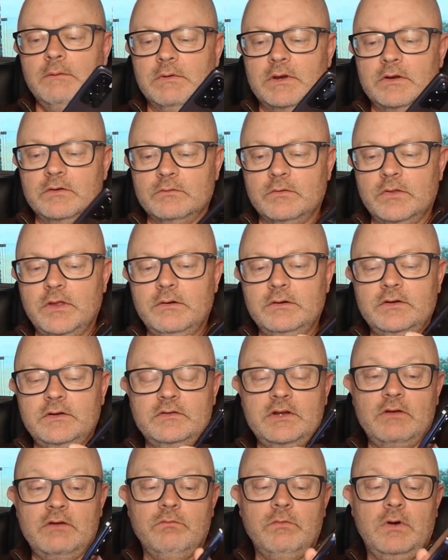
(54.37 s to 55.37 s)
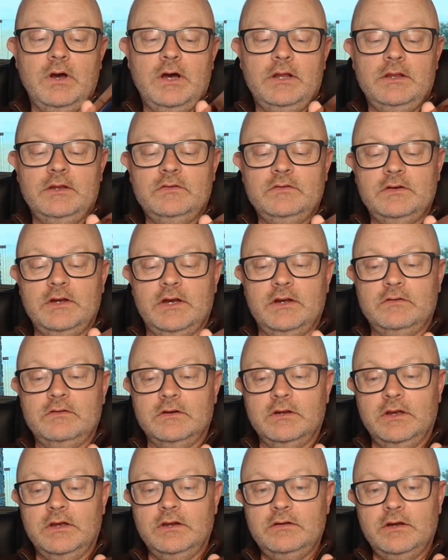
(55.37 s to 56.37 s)
because although it doesn't have wireless
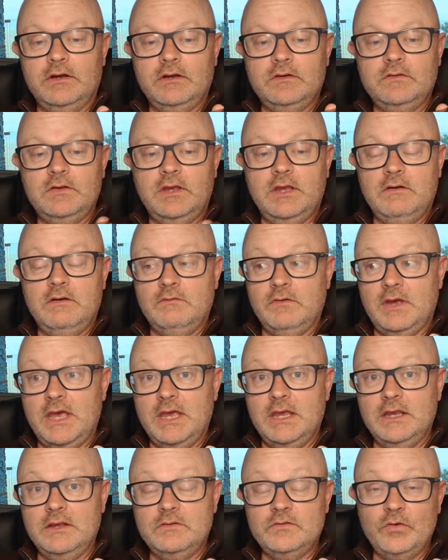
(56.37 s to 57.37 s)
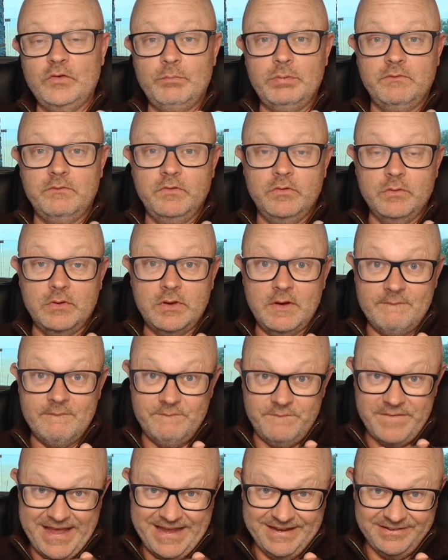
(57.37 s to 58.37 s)
charging, it does have a super VOOC
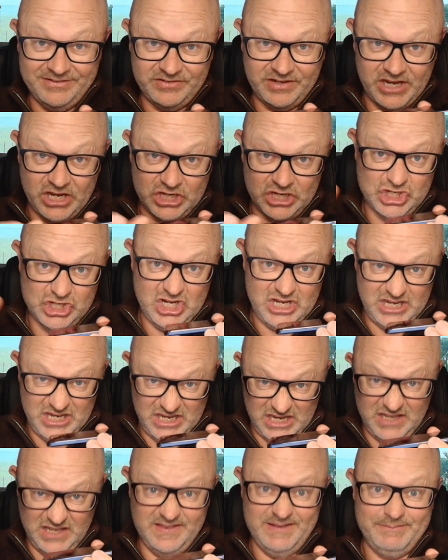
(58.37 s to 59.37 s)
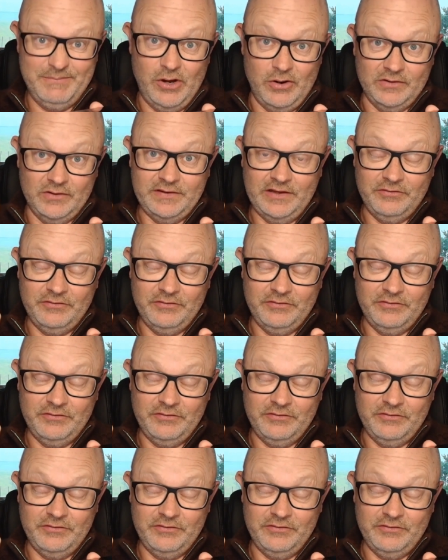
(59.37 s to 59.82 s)
fast charger in the box.